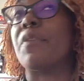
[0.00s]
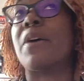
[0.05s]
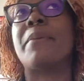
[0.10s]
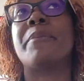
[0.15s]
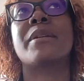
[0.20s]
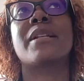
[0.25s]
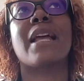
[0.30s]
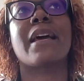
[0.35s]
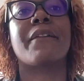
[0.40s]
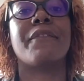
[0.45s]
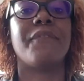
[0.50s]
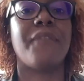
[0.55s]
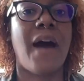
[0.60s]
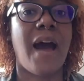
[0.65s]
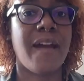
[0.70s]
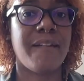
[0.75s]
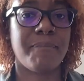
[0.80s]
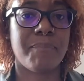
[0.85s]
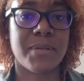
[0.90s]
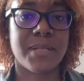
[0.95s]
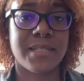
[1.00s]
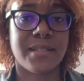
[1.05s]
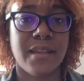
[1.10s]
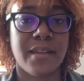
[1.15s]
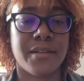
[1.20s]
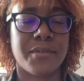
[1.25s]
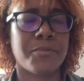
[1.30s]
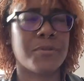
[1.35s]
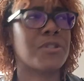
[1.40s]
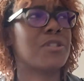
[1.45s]
I'm at like
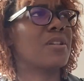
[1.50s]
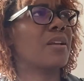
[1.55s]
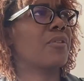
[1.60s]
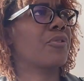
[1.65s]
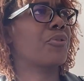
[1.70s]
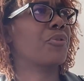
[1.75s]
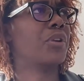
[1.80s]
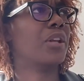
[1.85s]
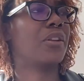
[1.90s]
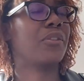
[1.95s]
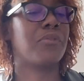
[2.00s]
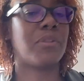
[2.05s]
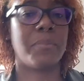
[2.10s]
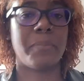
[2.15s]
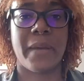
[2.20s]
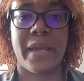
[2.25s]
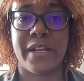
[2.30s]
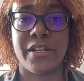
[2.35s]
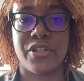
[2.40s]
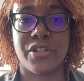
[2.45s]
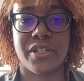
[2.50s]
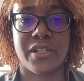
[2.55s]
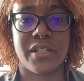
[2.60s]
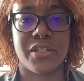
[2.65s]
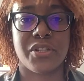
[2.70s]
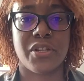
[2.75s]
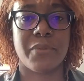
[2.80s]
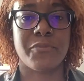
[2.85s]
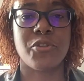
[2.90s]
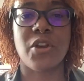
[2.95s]
5%, which is like 33 pages in,
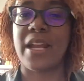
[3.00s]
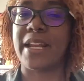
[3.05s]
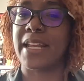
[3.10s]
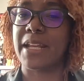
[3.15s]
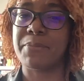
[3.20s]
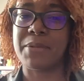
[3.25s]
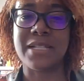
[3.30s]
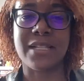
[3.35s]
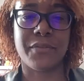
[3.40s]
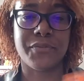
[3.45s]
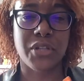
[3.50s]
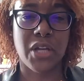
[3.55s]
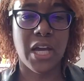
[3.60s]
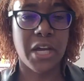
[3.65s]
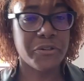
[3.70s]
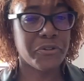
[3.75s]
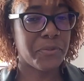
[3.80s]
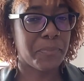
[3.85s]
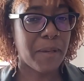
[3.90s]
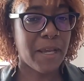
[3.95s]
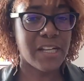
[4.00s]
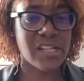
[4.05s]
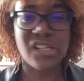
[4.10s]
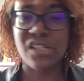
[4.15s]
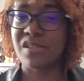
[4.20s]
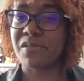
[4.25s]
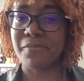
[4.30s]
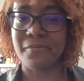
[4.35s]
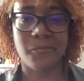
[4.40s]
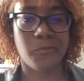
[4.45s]
so I'm trying to get myself to 100
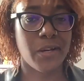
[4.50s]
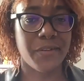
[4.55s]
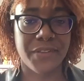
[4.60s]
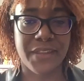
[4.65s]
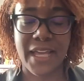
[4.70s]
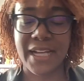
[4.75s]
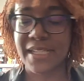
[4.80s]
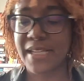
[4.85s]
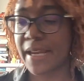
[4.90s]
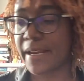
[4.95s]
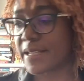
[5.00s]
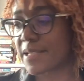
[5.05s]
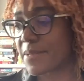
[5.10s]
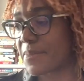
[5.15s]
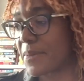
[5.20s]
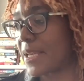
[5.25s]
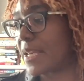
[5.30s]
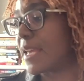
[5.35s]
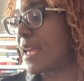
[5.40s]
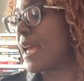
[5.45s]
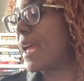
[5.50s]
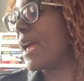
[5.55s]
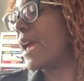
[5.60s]
pages, wherever that takes me.